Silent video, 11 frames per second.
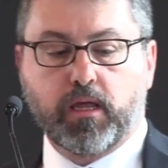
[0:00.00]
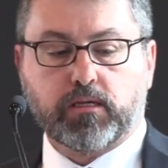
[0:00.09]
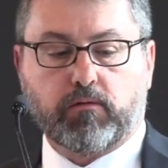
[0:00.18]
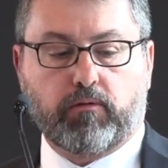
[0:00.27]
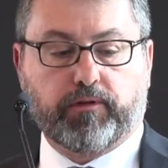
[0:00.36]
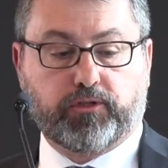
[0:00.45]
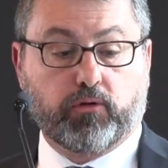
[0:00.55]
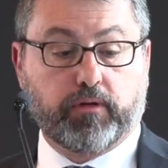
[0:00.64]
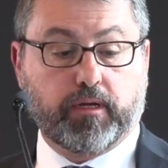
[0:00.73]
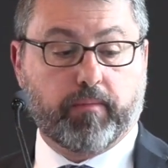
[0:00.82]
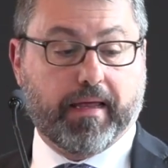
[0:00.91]
So what we're
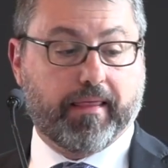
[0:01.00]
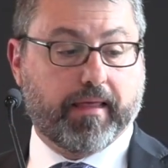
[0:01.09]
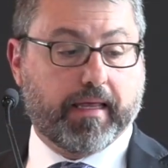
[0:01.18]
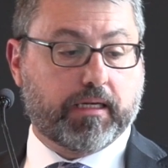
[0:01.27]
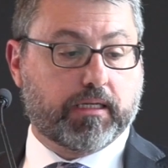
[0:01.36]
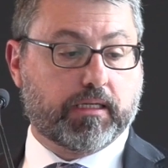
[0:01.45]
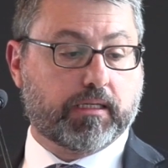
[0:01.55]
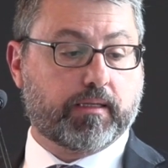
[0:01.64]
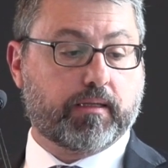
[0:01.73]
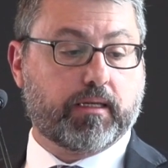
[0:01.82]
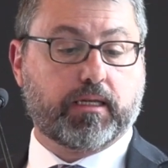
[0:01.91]
doing about that
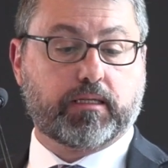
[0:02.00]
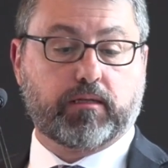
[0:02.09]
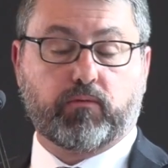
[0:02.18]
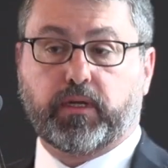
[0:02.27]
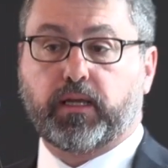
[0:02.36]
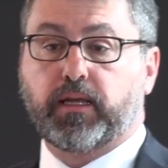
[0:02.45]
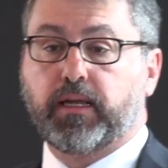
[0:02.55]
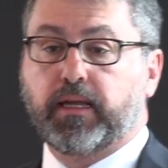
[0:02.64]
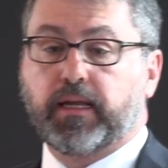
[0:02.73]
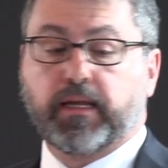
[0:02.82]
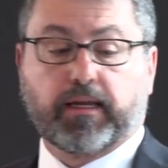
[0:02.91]
is that we're
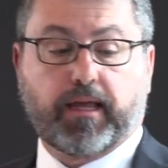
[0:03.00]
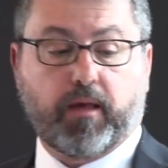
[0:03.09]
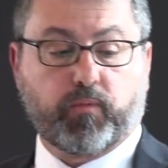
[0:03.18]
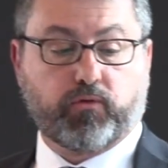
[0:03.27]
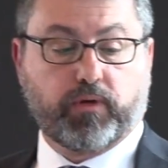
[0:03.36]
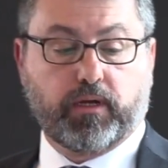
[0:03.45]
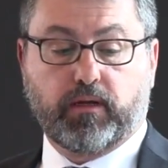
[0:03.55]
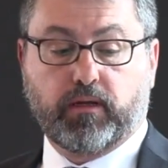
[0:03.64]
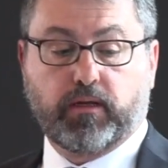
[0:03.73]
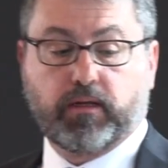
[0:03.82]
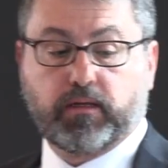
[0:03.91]
capturing
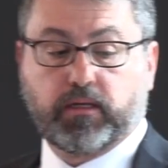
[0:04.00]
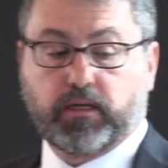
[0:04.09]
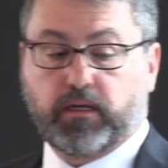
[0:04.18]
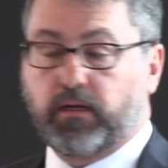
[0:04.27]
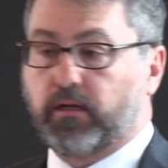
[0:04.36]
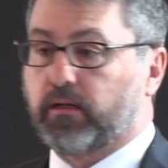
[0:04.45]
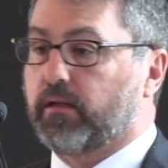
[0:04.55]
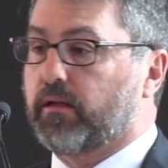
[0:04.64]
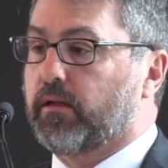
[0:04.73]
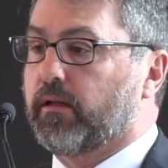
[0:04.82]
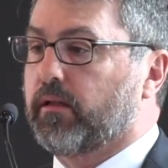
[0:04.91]

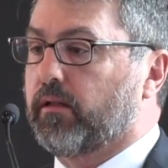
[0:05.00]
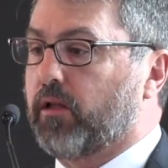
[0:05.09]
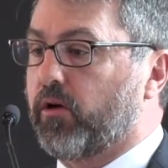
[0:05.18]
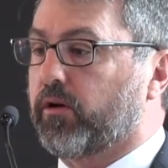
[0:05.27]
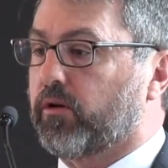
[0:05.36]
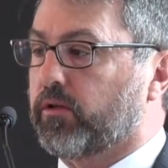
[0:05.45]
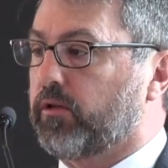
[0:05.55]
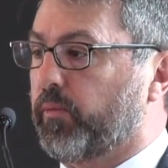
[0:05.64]
low-cost